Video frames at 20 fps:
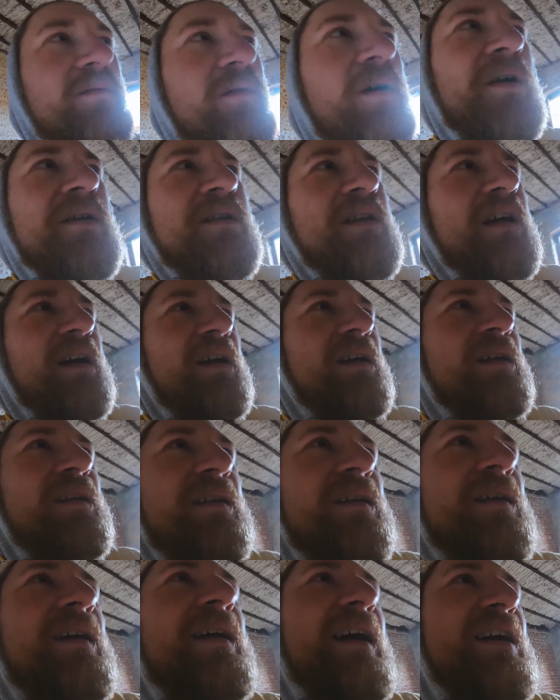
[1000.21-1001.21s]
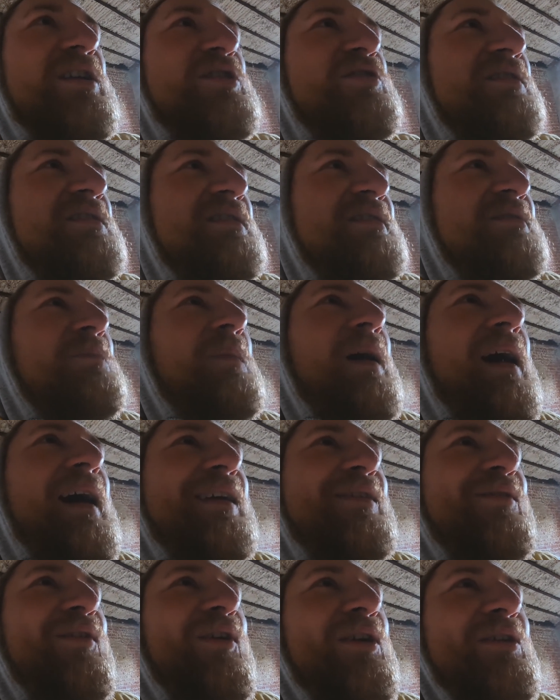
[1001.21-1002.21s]
Lloydie, it actually says
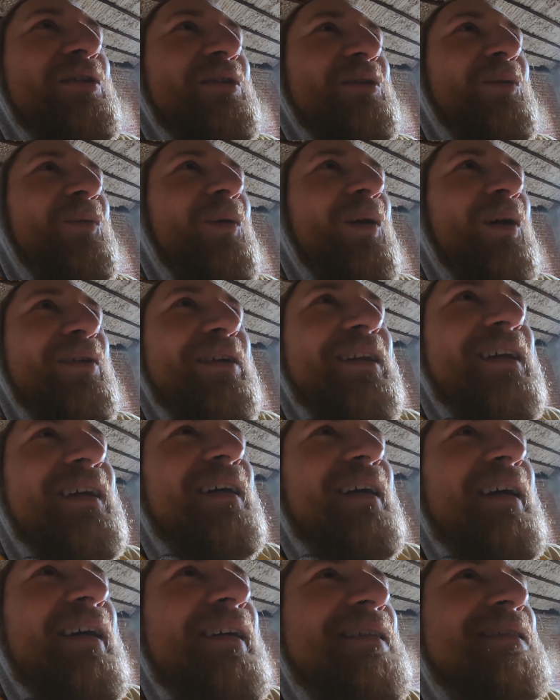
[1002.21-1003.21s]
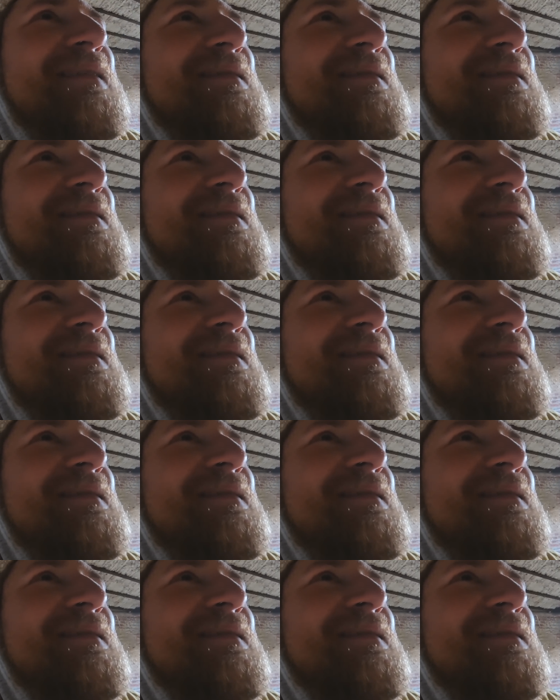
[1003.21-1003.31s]
Mark Lloyd on the wall in here.